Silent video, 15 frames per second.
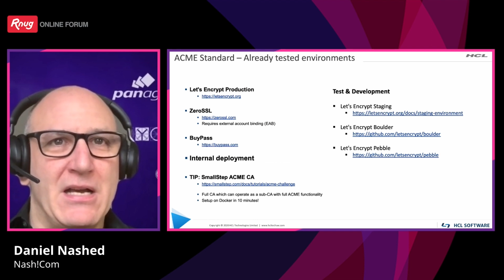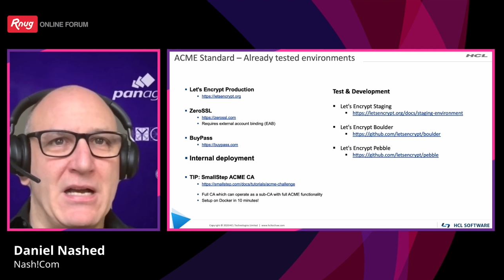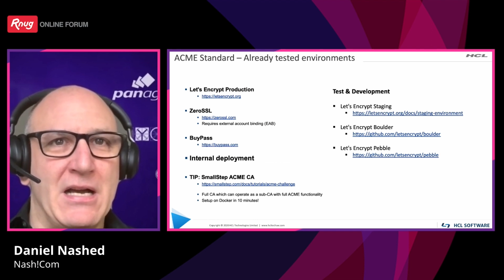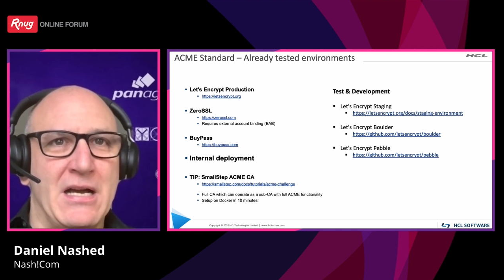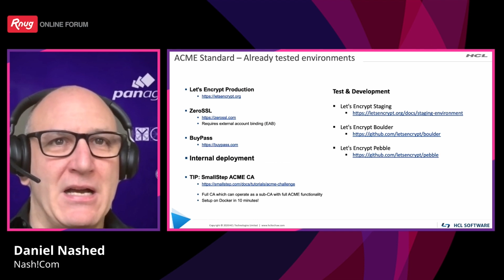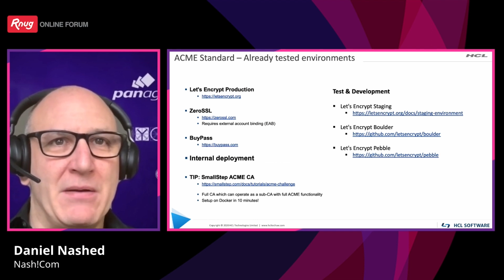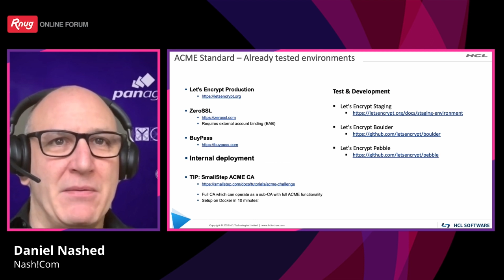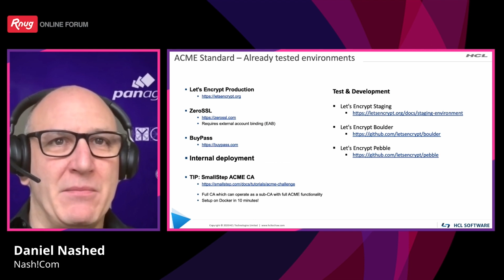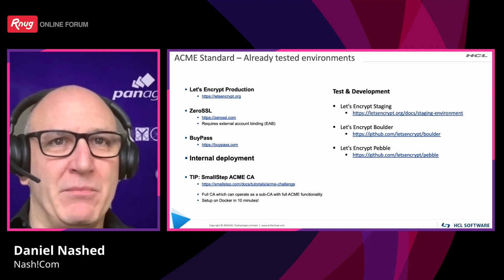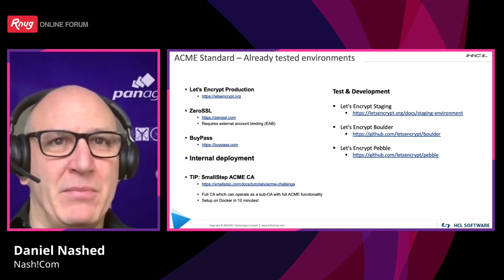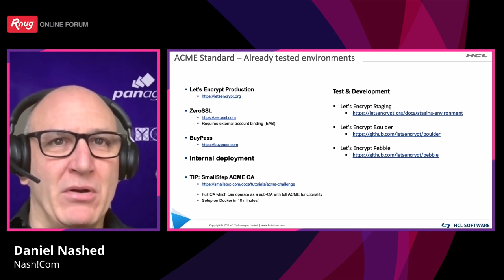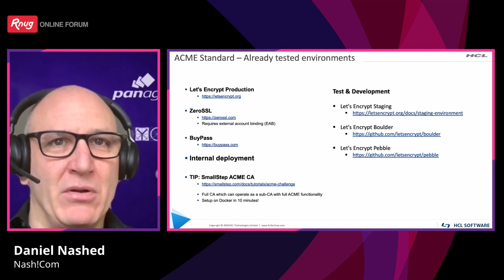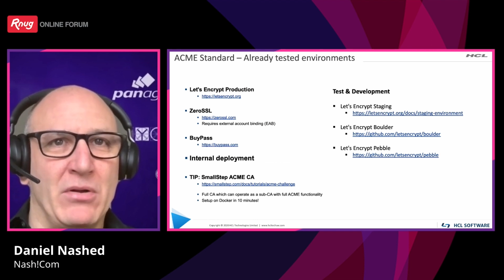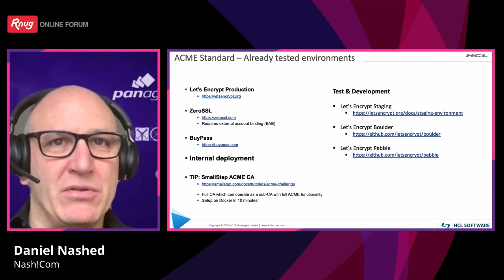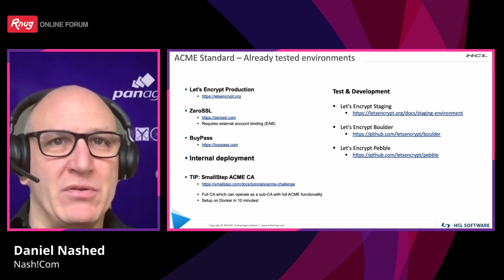
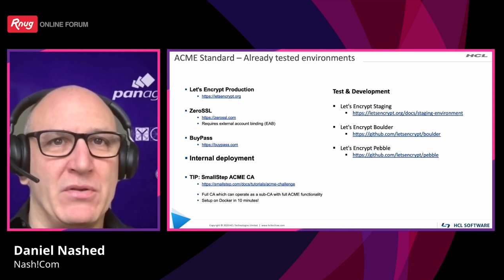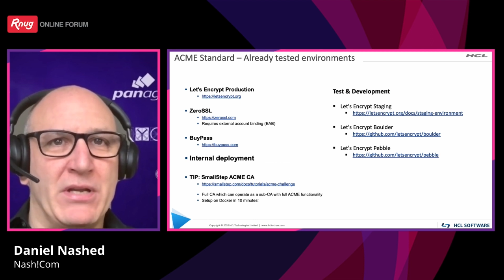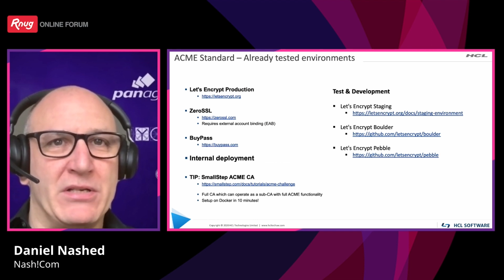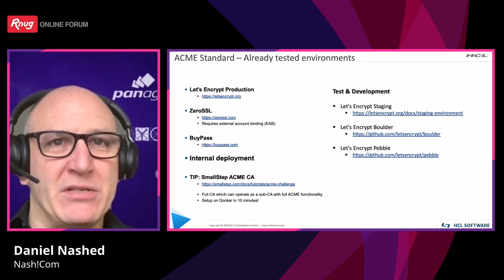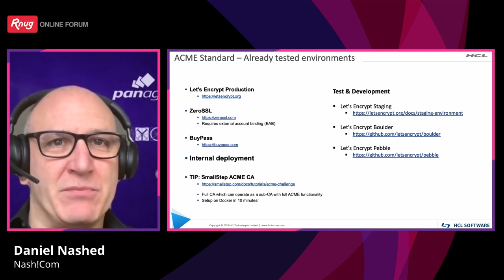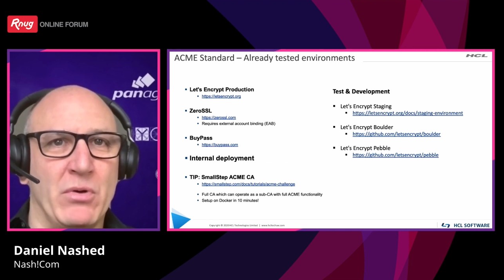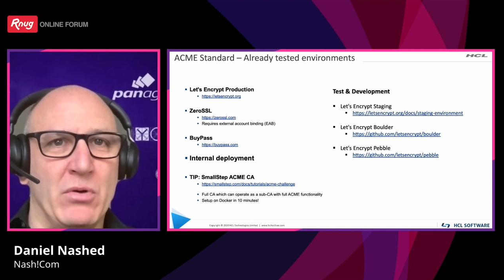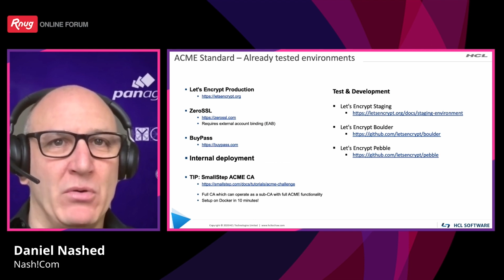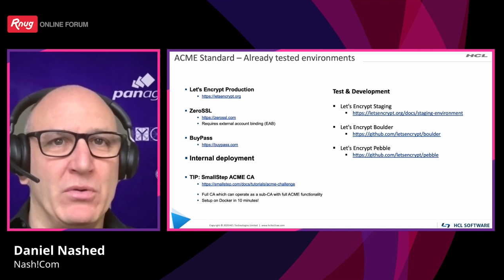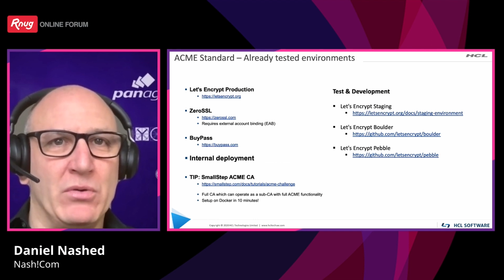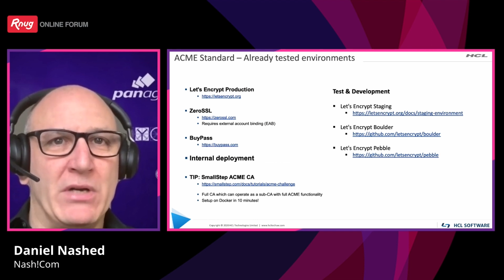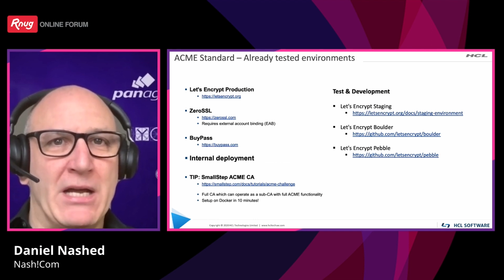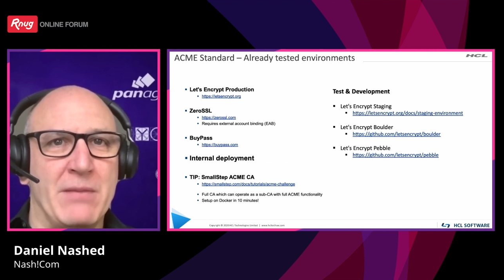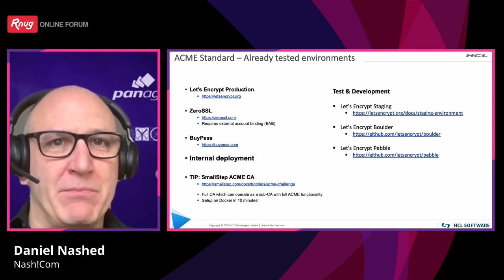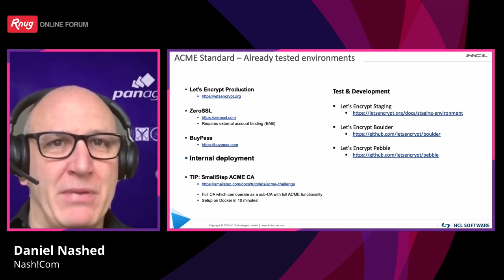But also there's
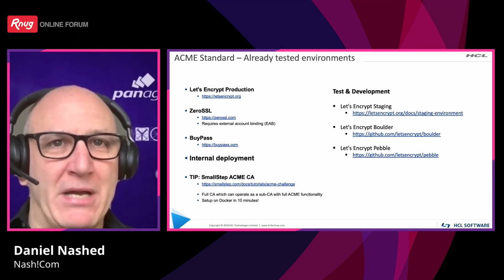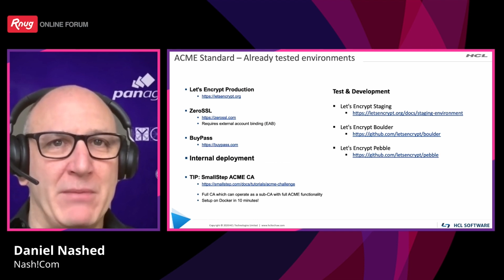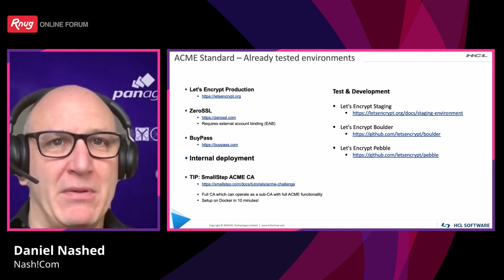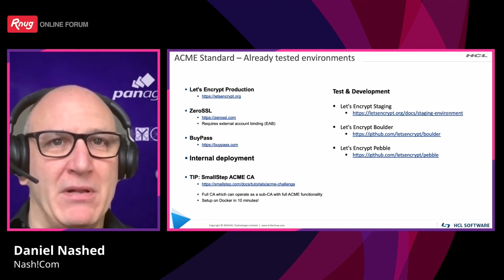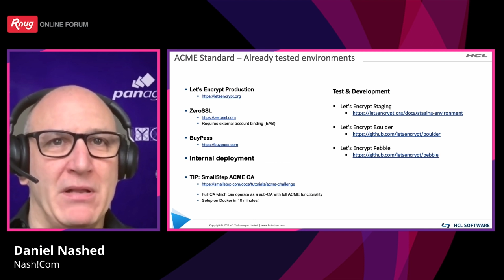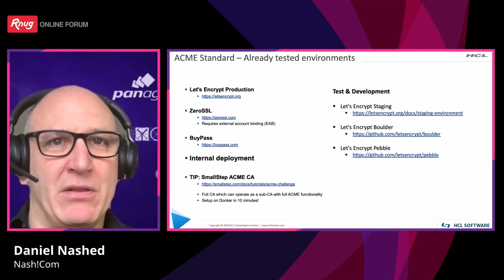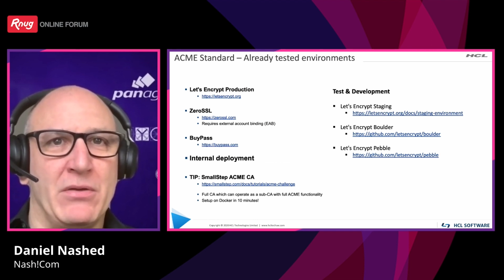Boulder and Pebble.